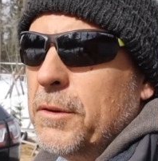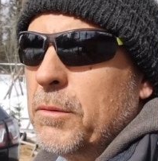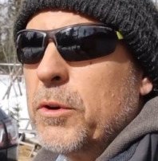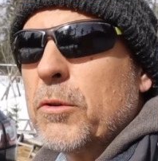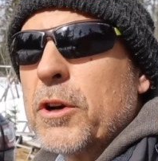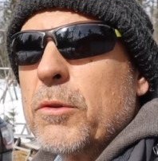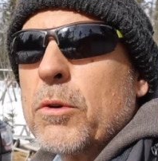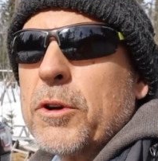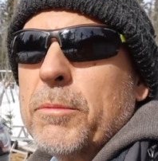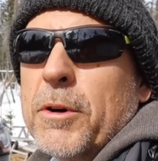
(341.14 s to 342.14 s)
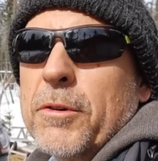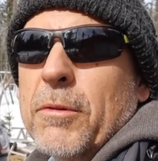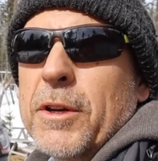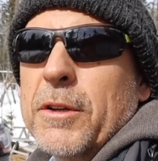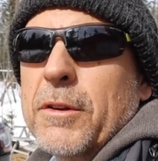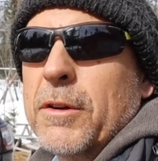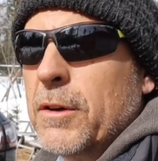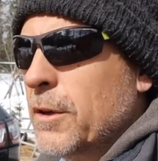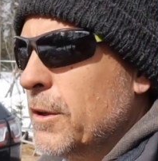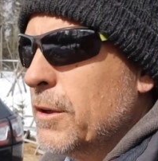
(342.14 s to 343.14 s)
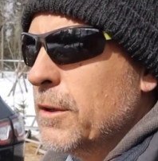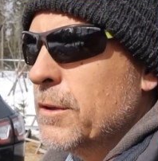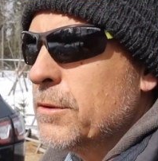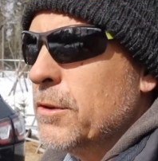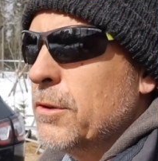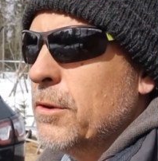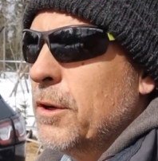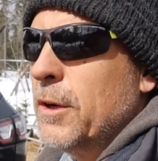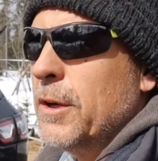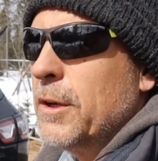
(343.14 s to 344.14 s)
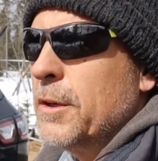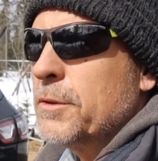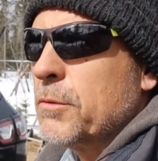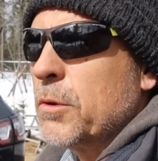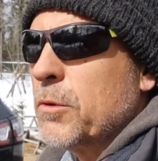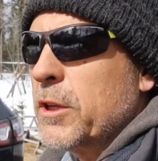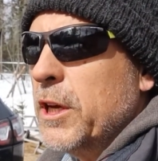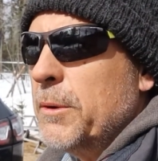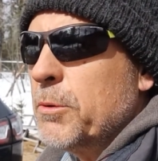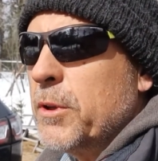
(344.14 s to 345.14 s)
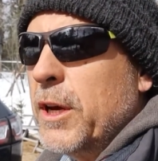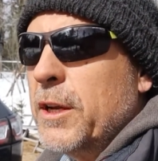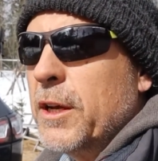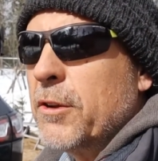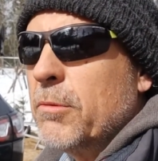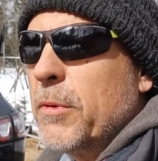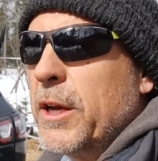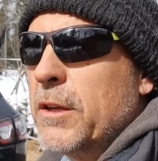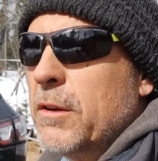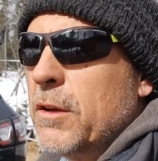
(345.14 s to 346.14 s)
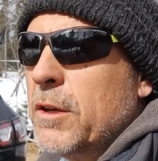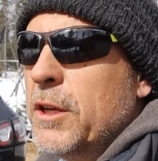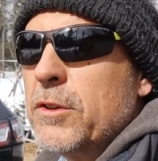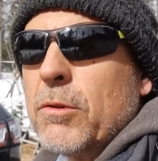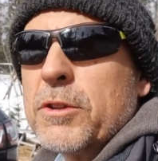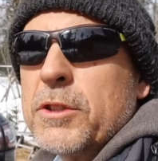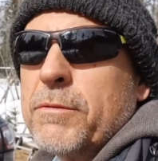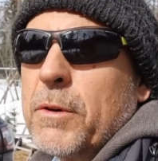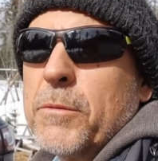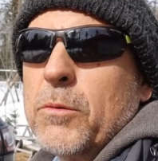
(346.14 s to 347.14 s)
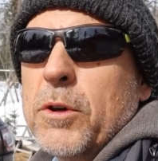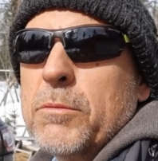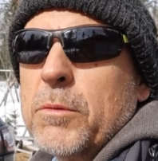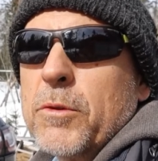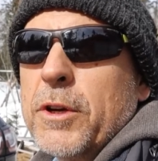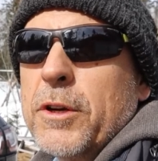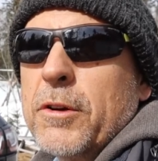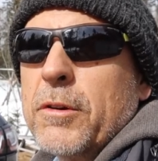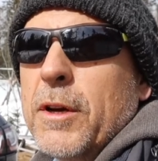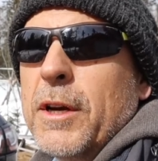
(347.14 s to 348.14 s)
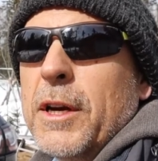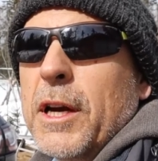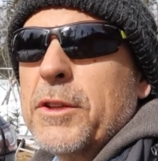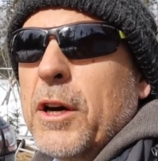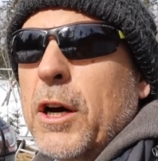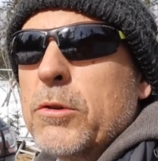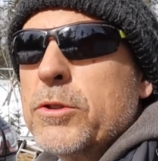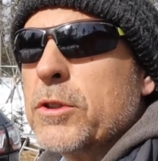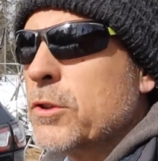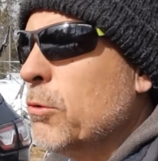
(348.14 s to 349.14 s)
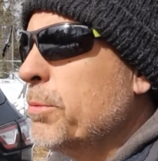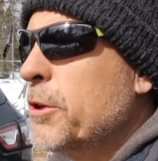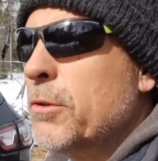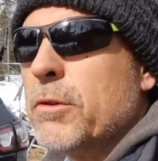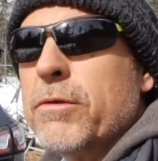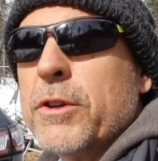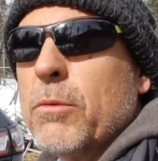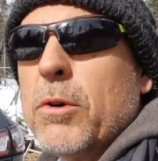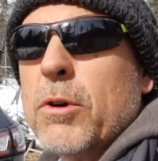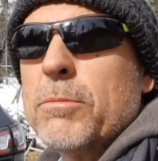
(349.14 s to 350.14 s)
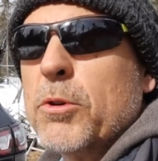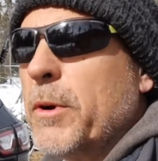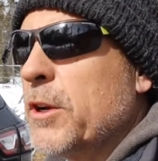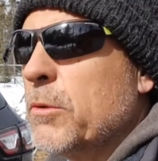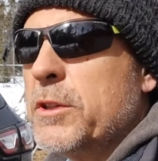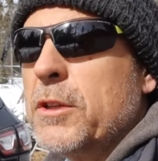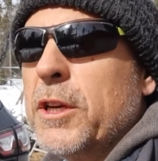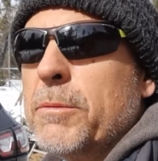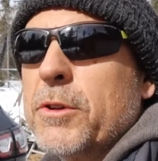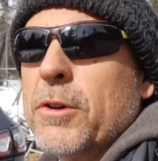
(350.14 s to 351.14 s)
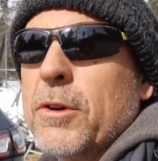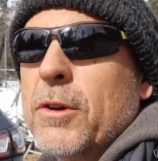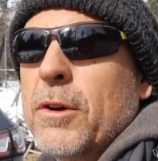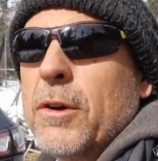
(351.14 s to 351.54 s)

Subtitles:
we don't got to worry about it, right? So we're really happy with that. And our main heat source is from the wood when we're here. And the house is so beautifully warm, no matter what the temperature.